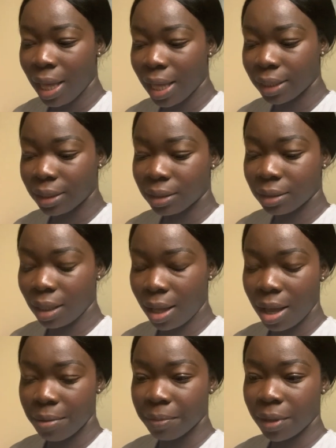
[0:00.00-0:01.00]
It's
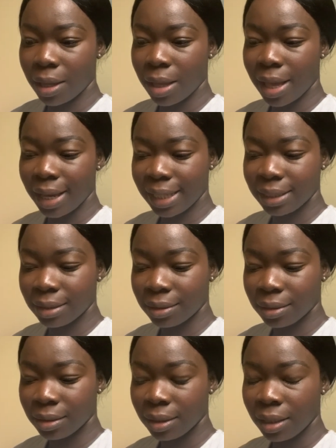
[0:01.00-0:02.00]

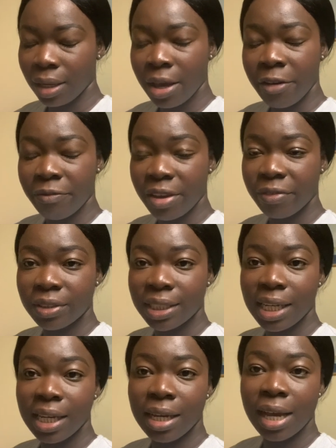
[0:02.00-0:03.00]

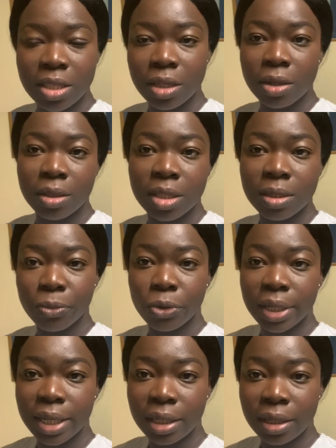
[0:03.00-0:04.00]
8:50, so this
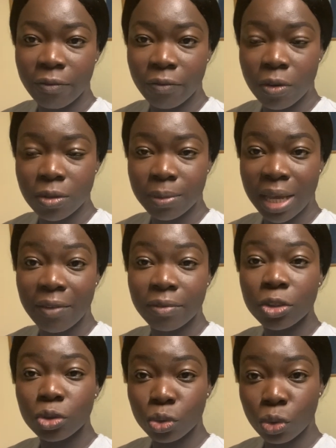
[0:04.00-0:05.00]
morning involves me
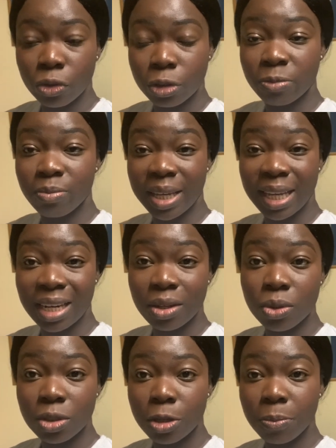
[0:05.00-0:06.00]
having a tutorial with my
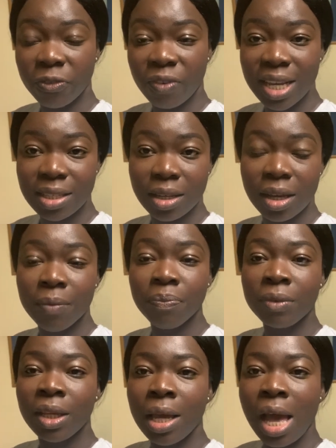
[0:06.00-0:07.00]
clinical supervisor
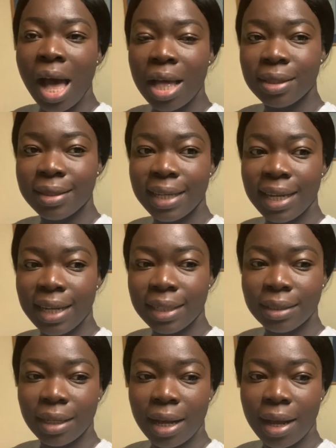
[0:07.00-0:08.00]
and
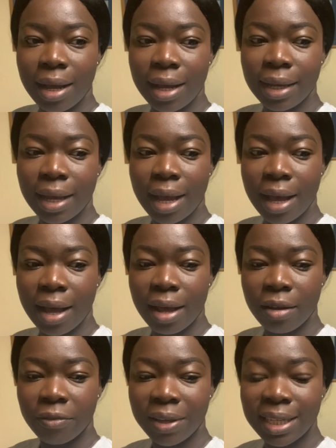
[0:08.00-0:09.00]
then I
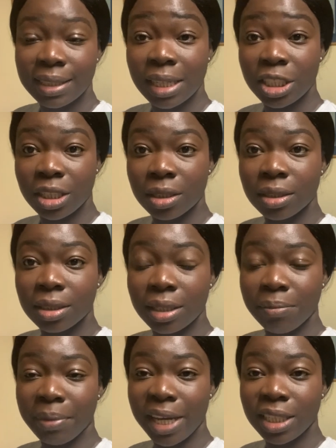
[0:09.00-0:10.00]
have a session
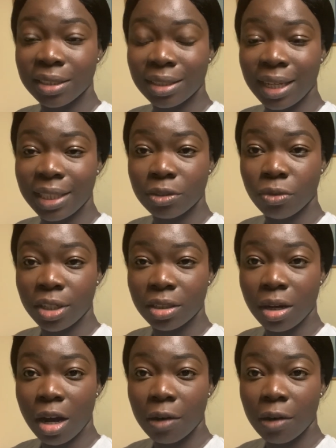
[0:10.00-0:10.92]
seeing patients later on in the